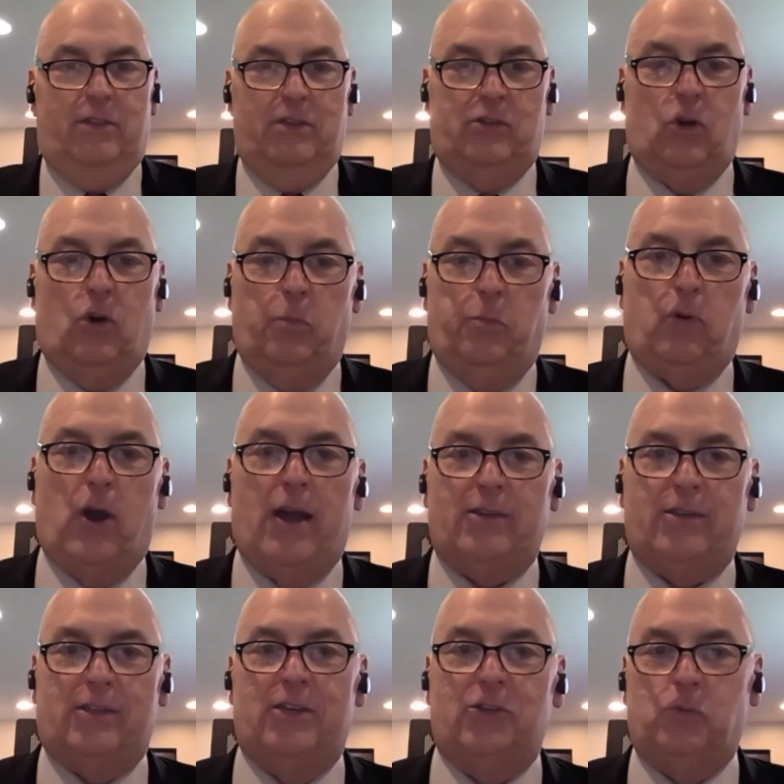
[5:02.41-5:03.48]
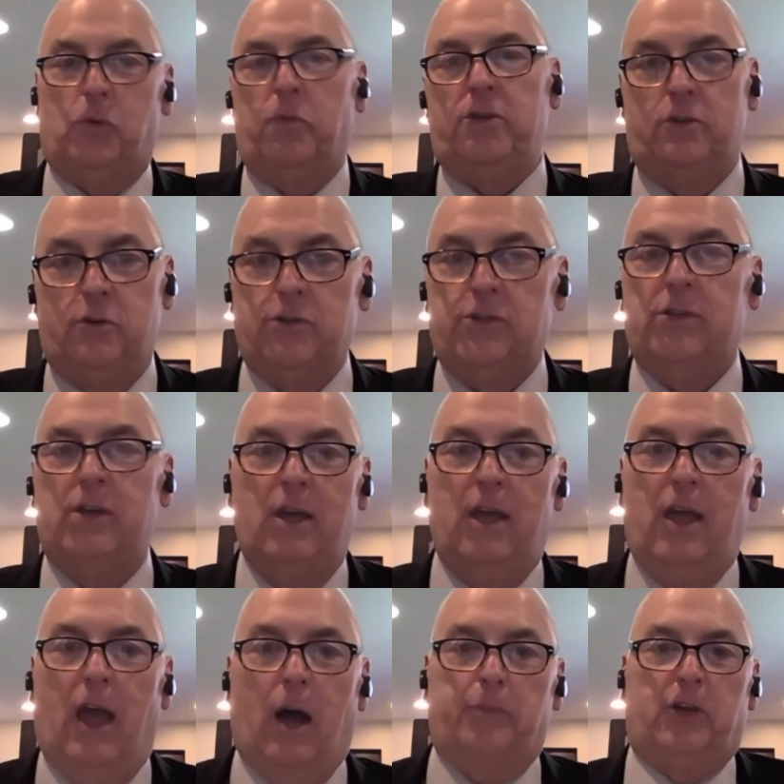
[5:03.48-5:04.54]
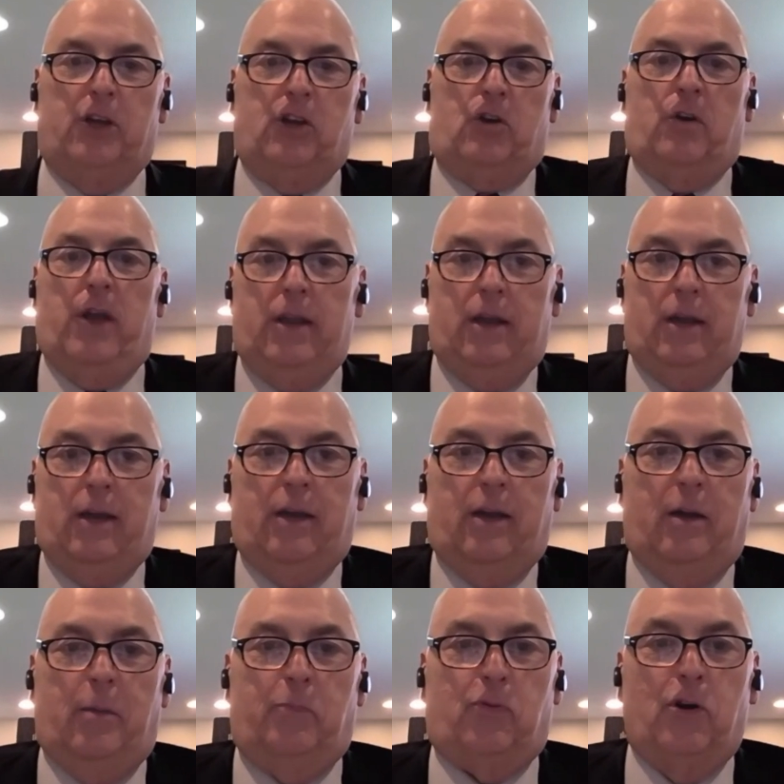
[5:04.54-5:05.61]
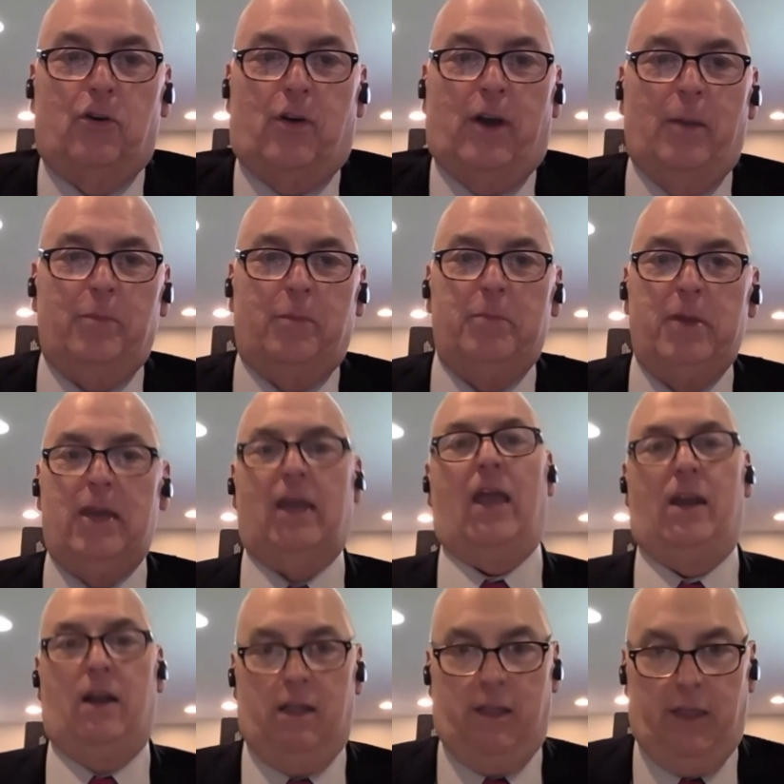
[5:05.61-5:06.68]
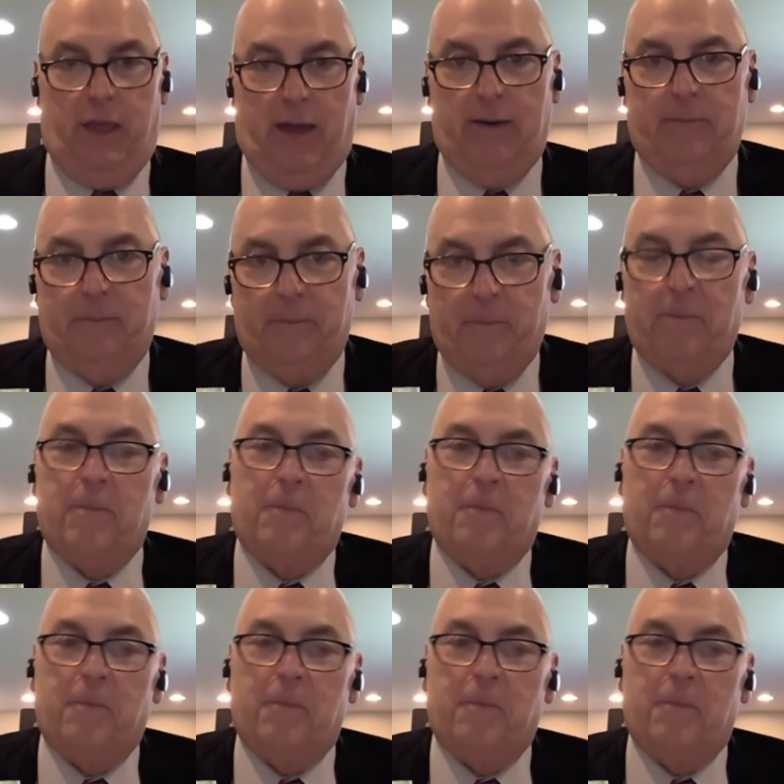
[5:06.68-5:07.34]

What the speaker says: this whole process, what we do is help to create a program to mitigate all of that.